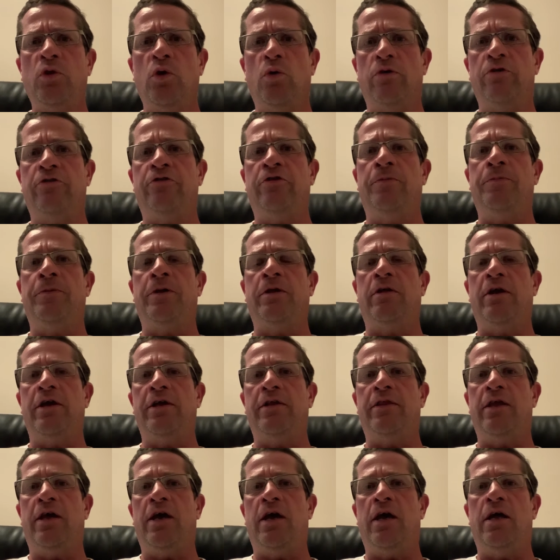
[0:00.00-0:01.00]
or something
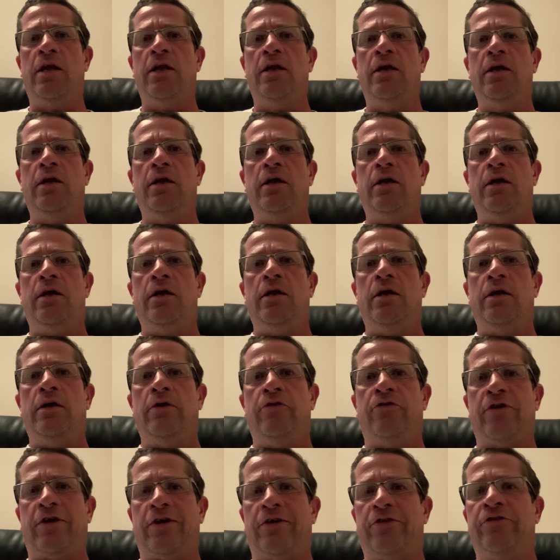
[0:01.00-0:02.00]
like that.
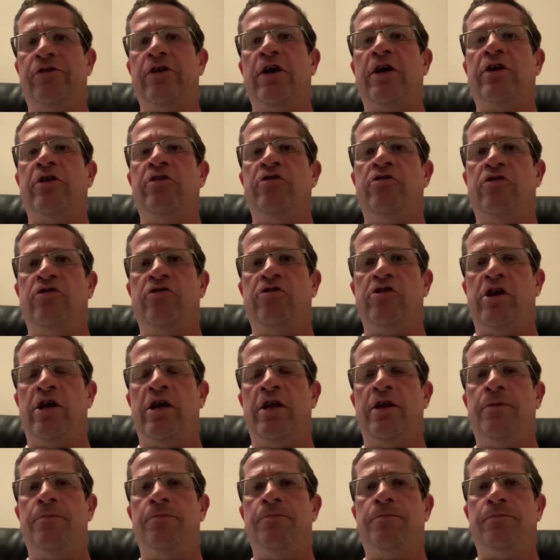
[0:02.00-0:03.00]
It's like a second
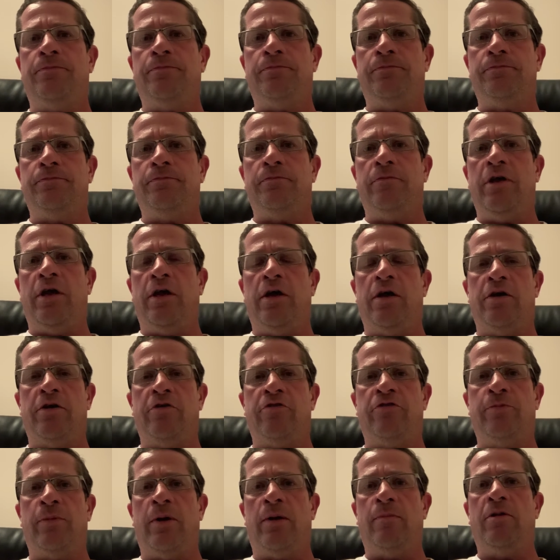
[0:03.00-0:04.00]
gen
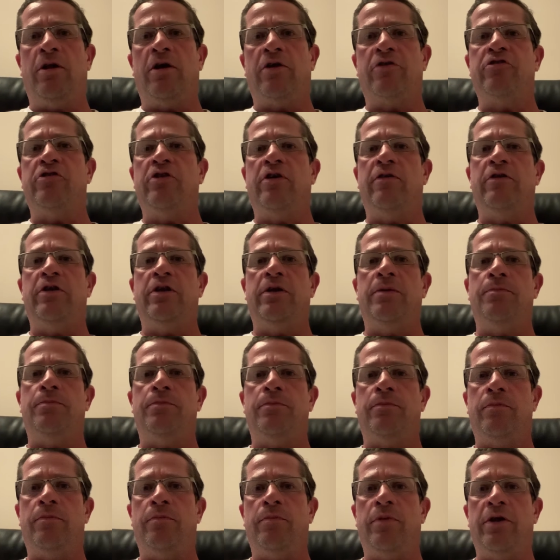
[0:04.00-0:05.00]
small block Chevy.
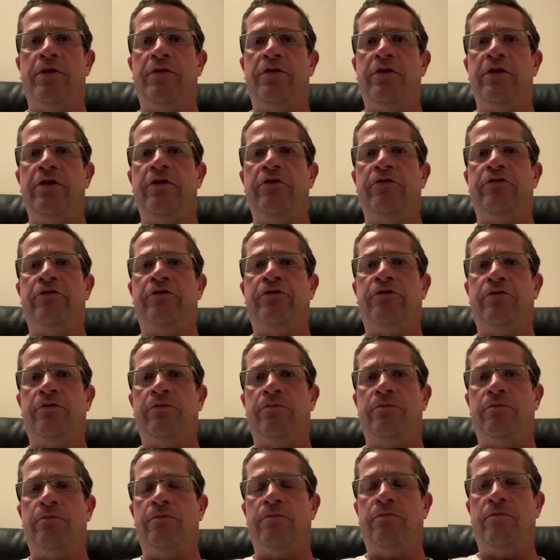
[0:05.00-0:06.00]
But these,
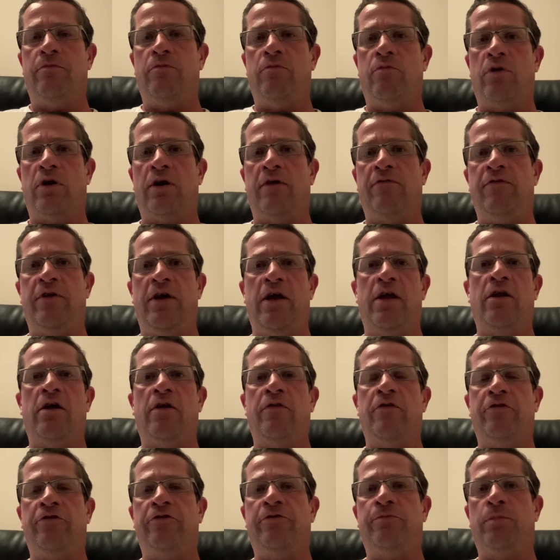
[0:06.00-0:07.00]
what I found
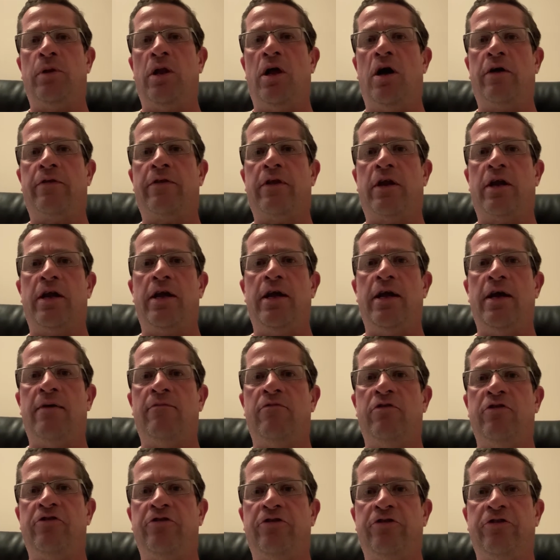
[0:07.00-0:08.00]
on this block that I have,
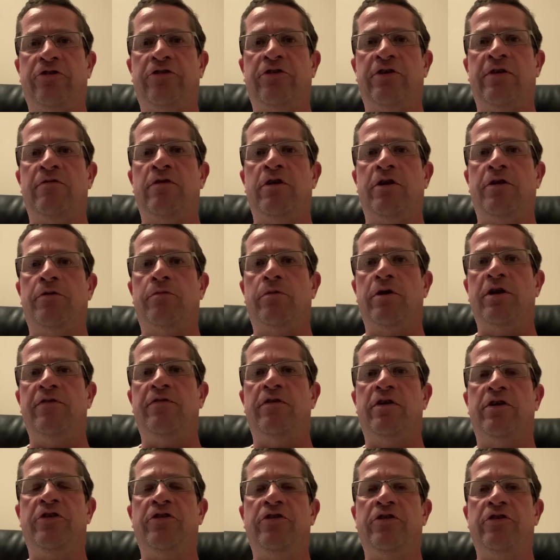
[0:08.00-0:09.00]
which is a 73
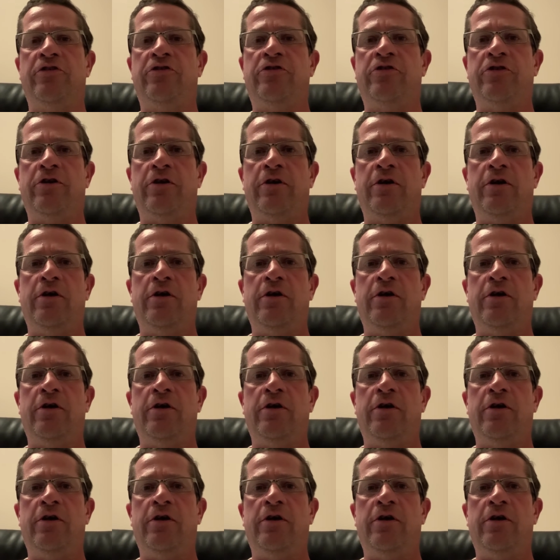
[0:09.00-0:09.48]
vintage,